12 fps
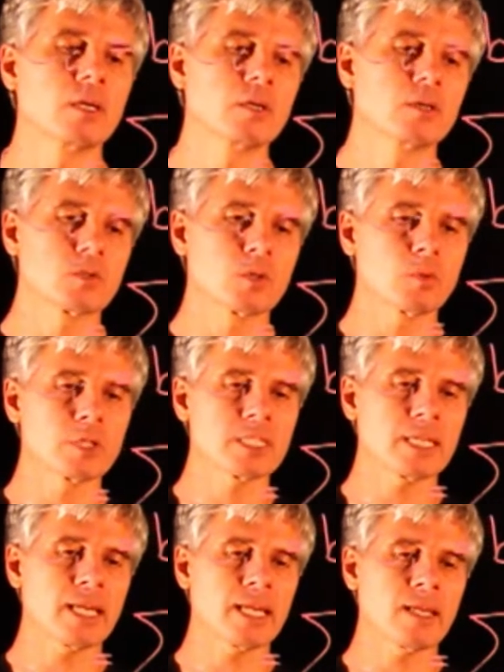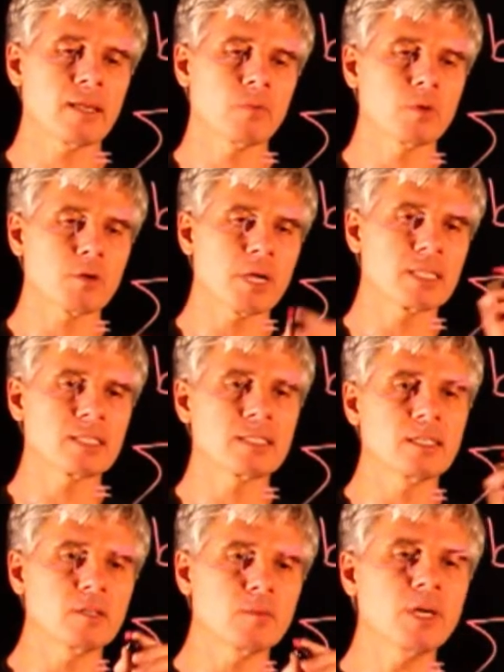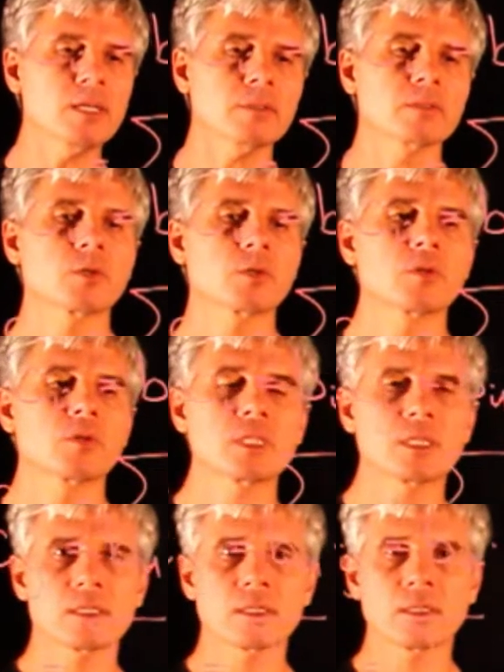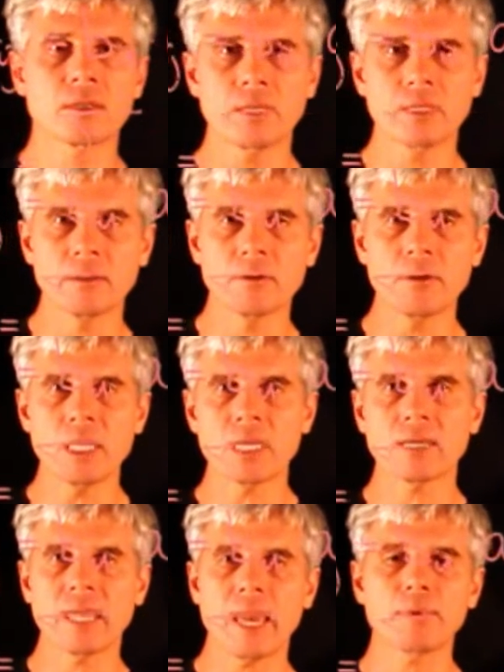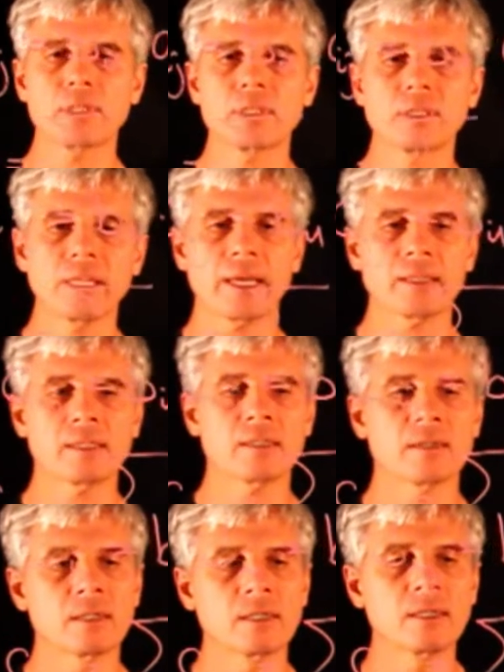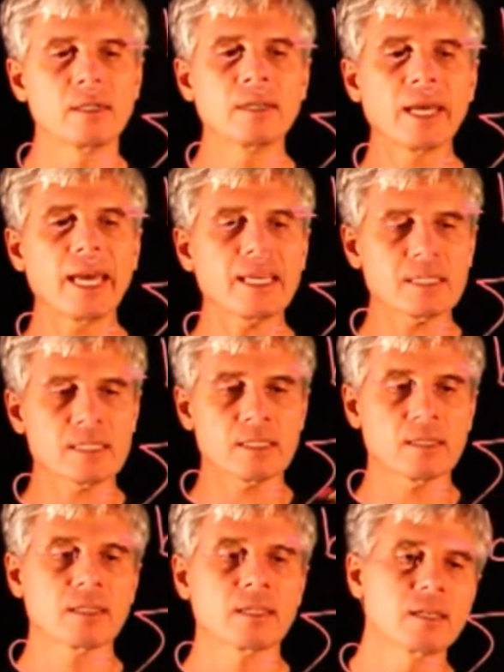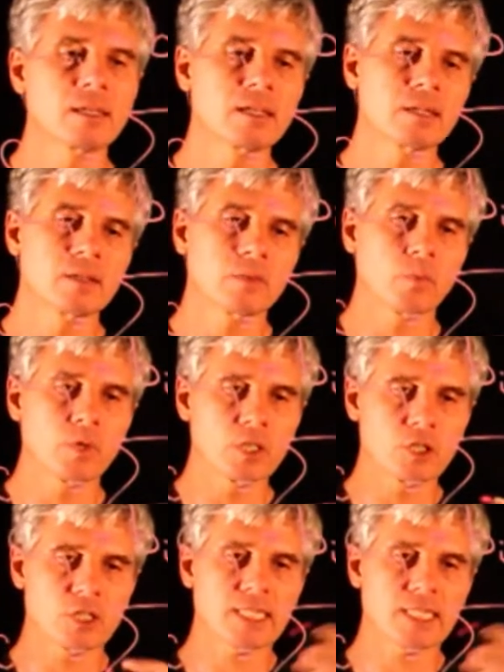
So we write sigma. So this is Greek capital letter S, which